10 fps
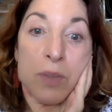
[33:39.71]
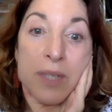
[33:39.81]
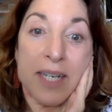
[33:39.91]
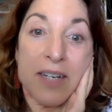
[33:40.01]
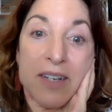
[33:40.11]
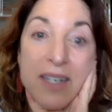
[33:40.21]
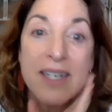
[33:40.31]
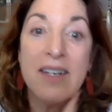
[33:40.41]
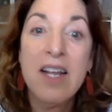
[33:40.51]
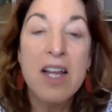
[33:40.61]
with air in it
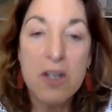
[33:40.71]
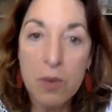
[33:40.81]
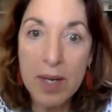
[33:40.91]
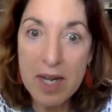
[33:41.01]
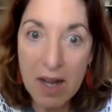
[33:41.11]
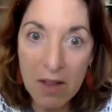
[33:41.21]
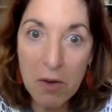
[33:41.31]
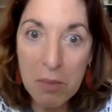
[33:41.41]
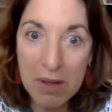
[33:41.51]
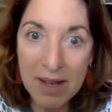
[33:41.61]
to
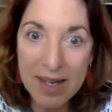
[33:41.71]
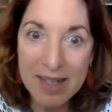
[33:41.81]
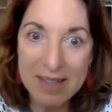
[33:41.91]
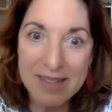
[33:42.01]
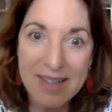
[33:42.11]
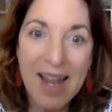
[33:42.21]
another place,